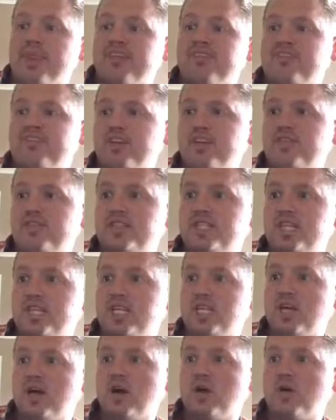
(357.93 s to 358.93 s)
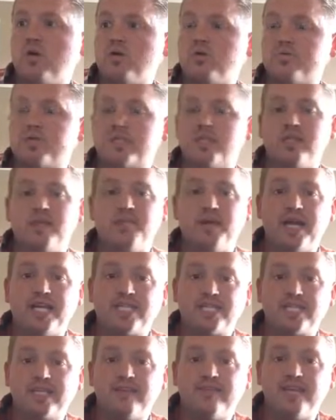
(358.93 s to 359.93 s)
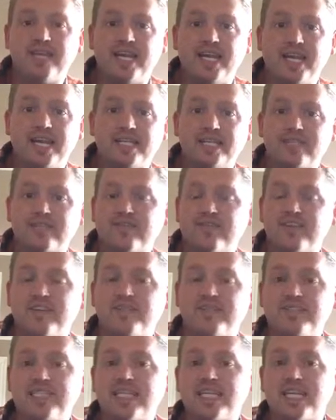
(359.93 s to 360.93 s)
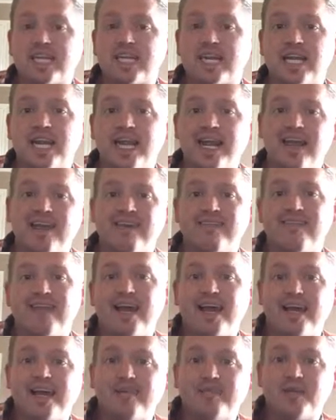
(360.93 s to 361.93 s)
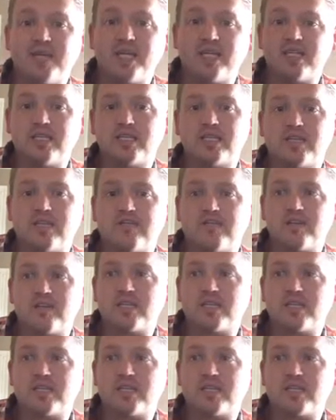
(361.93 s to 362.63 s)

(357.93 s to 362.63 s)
15 homes in the past 7 days, 15 that have been listed for